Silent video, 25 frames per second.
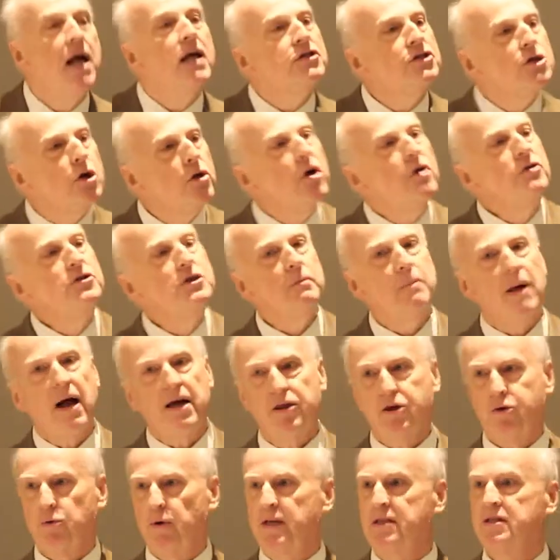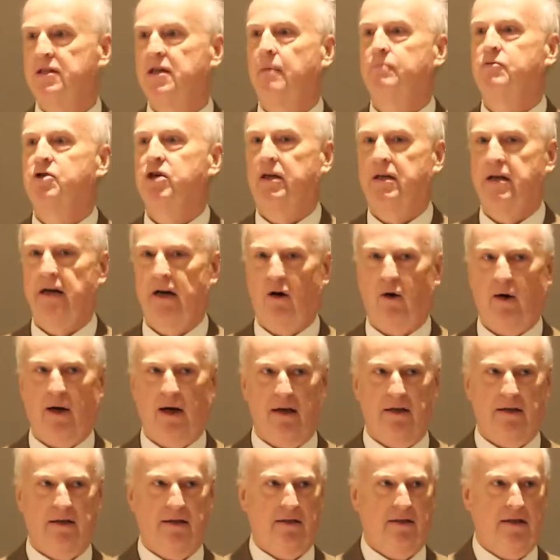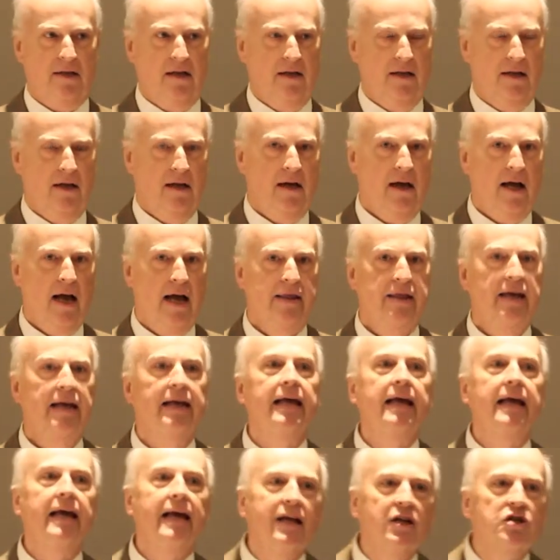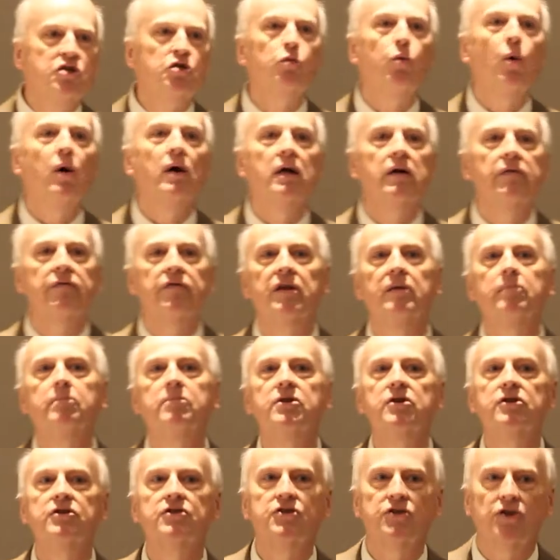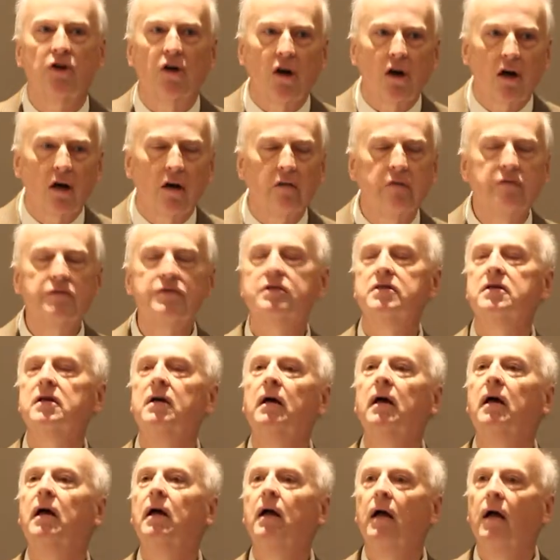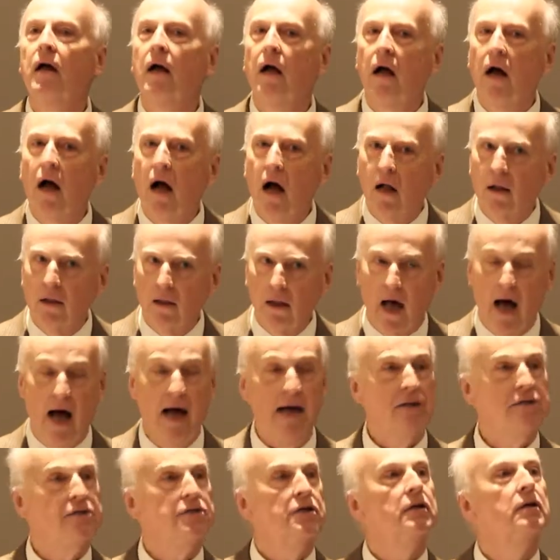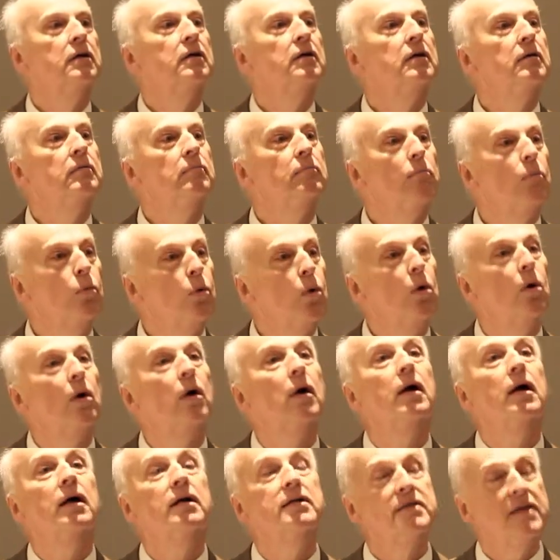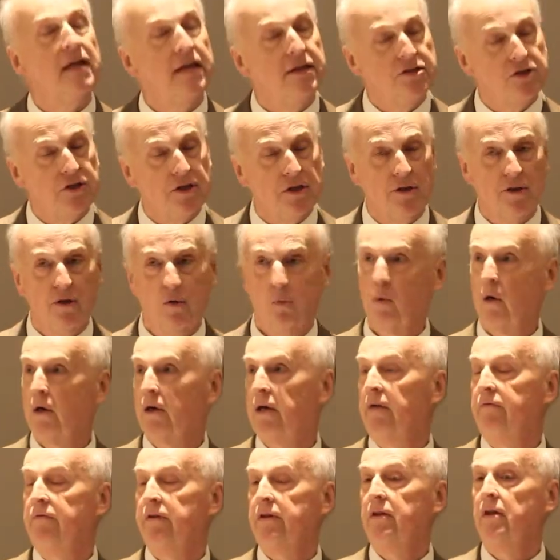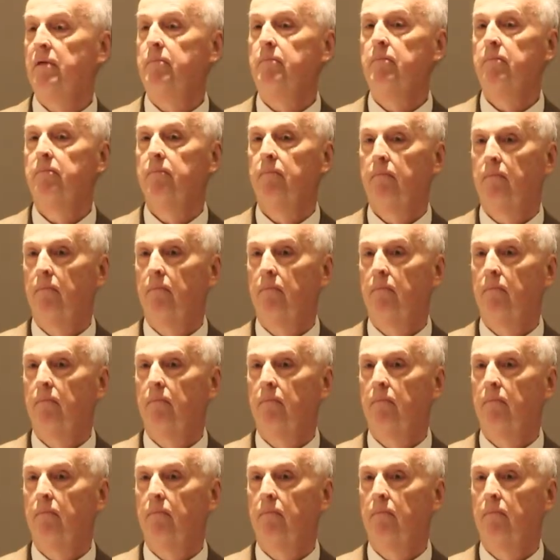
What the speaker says: So those are my three subject areas. I think each one of them deserves a lot more attention than we're giving them.